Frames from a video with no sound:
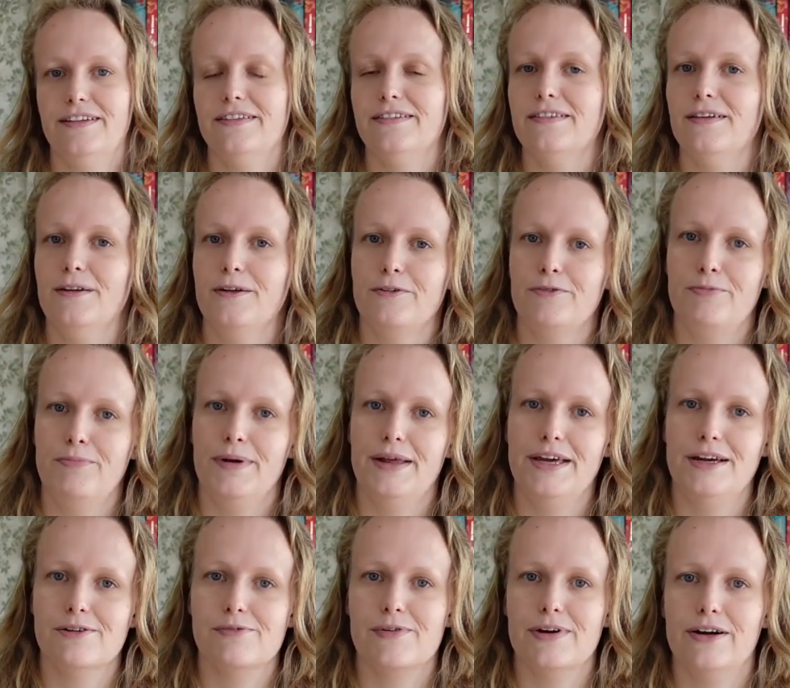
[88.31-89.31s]
It's a lot of
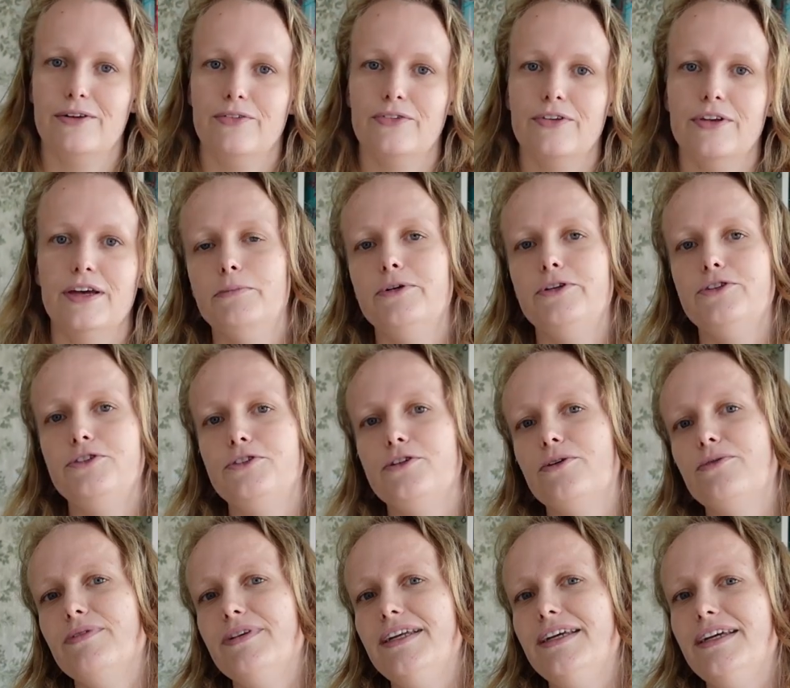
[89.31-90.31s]
playing around, but you
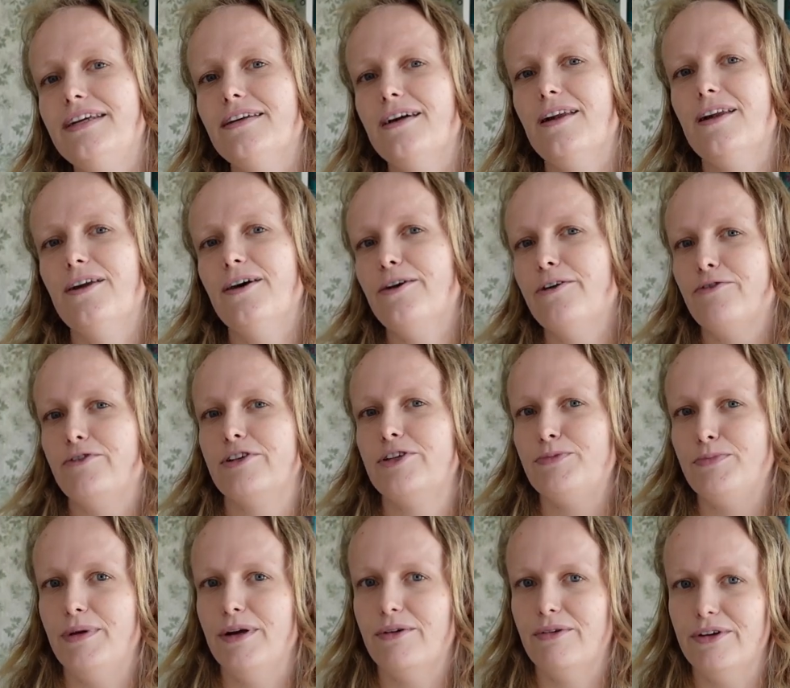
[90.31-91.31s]
don't need a lot of
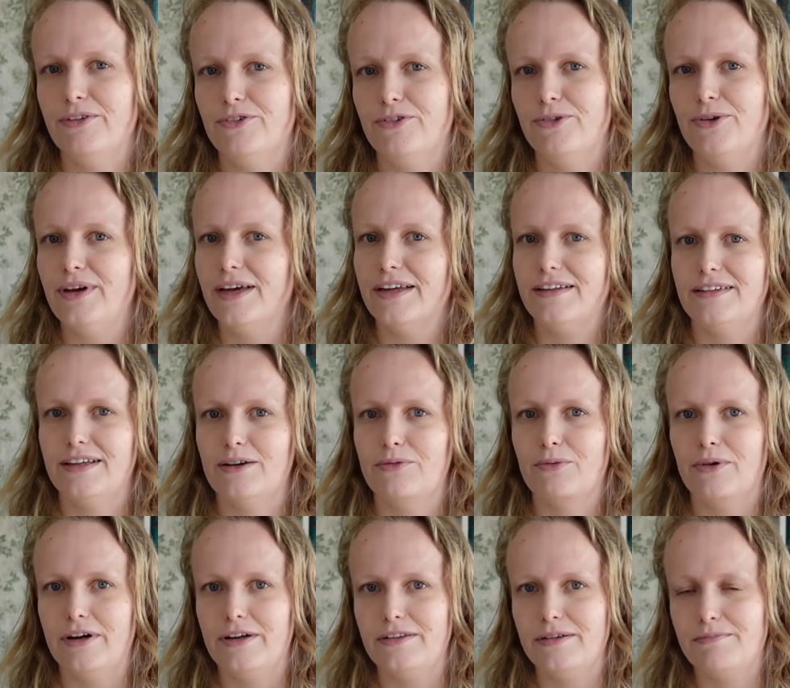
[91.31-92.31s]
experience to get that
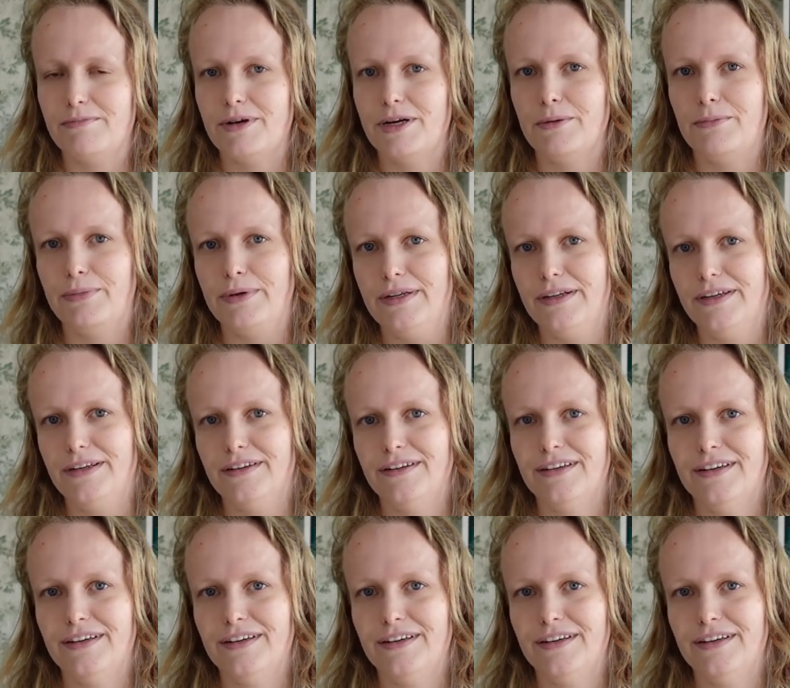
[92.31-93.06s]
right, in my opinion.